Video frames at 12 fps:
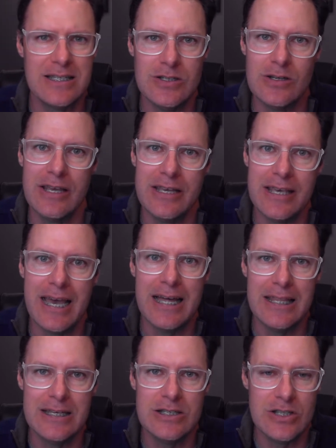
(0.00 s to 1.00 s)
and you're like, yeah,
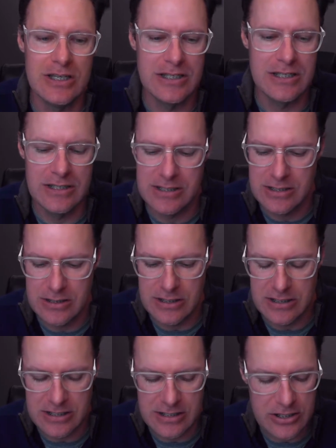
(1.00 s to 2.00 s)
this this is
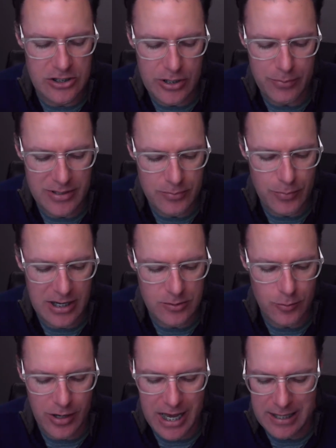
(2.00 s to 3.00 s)
this is the cheapest
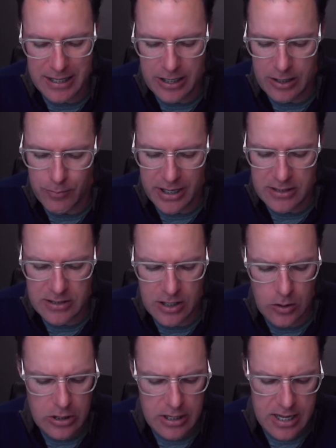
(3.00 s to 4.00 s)
possible hat they can make. So.